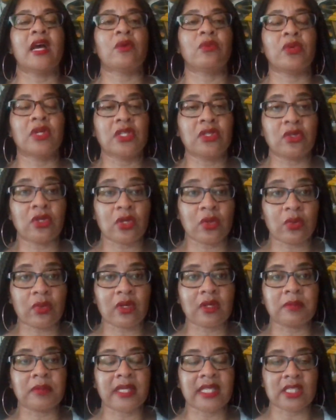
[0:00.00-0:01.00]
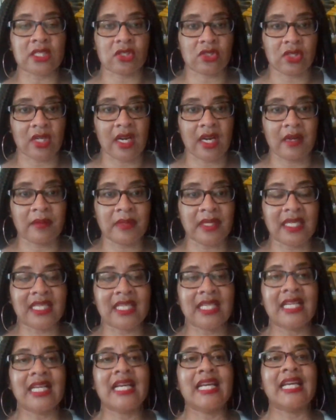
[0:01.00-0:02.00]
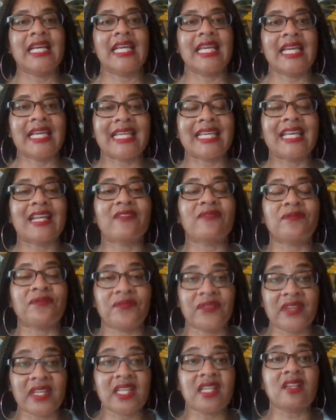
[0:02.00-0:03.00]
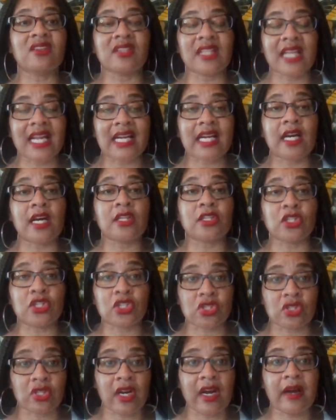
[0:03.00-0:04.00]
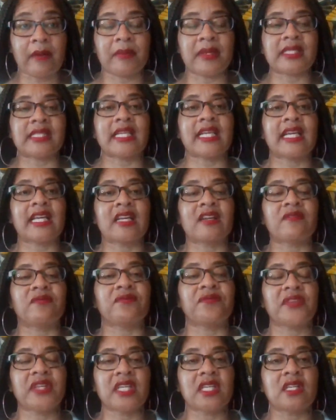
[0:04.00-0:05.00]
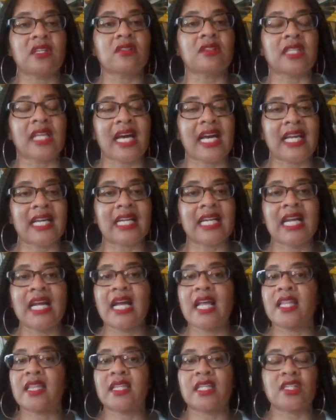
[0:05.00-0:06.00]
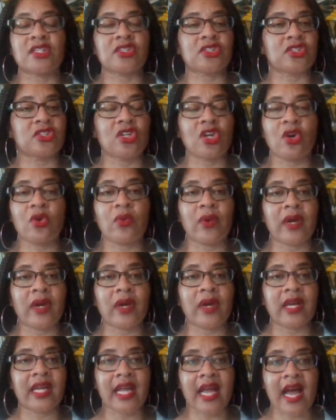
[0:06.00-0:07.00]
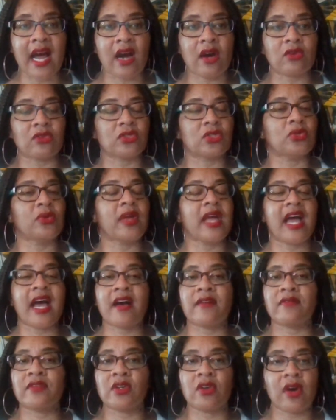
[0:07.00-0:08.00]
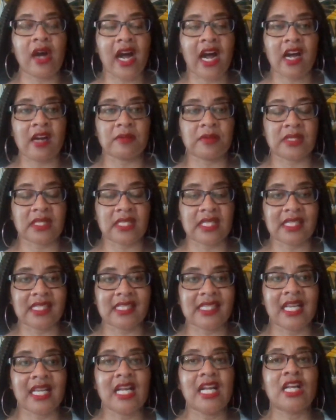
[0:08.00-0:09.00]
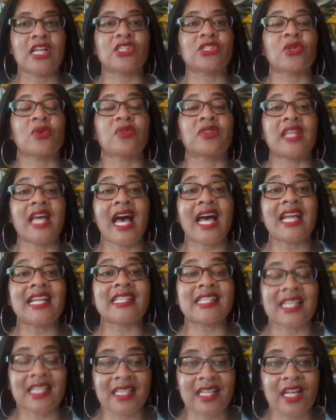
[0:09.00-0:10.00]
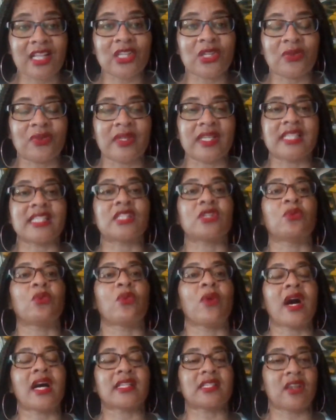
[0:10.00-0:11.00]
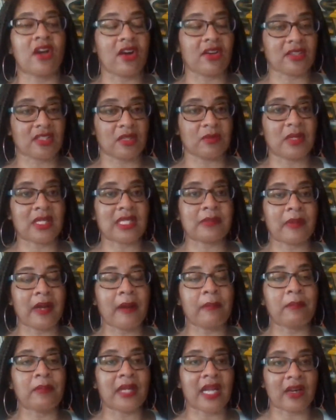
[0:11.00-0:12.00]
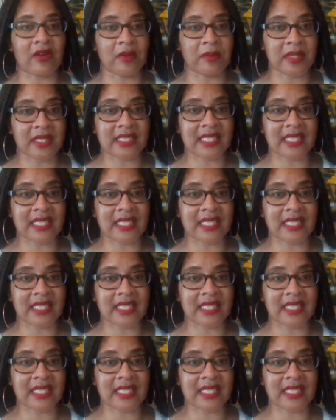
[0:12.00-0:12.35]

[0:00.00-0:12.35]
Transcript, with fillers: And when you're in a workplace trauma, it can feel like other traumas. It can feel like there's no way out. You have no options. So that is another reason why I talk so much about Black women in toxic